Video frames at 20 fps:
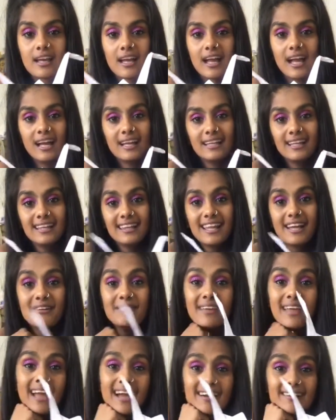And then there
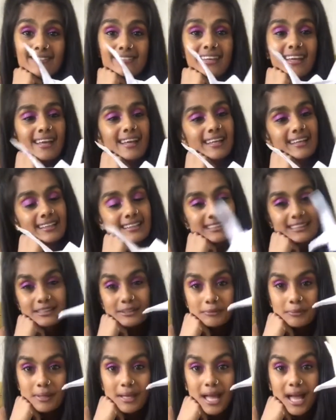we have it.
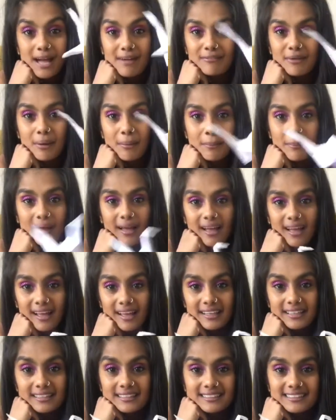We have our
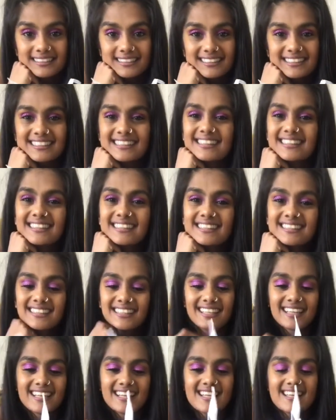bird.
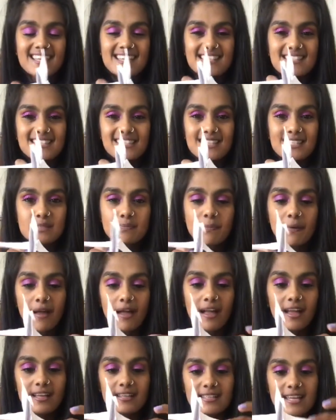So this
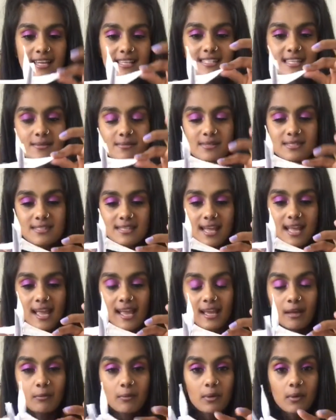bird, as I was
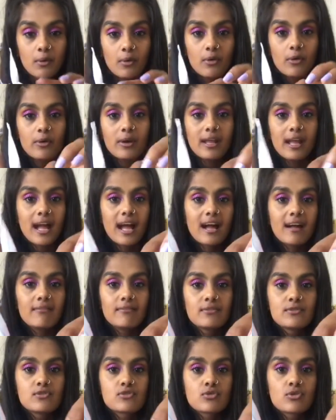saying, we already
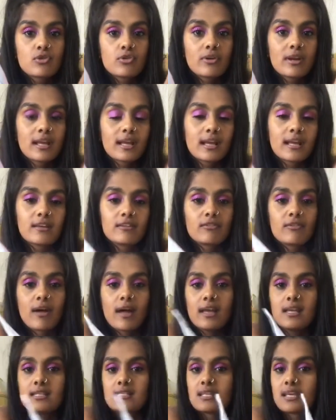have drawing and
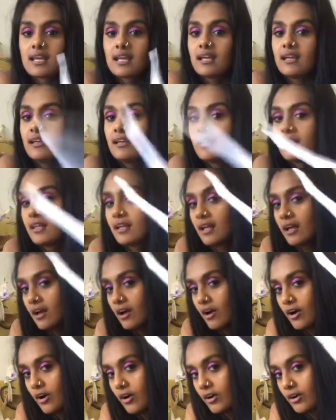writing
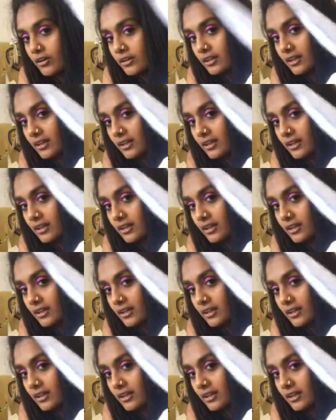on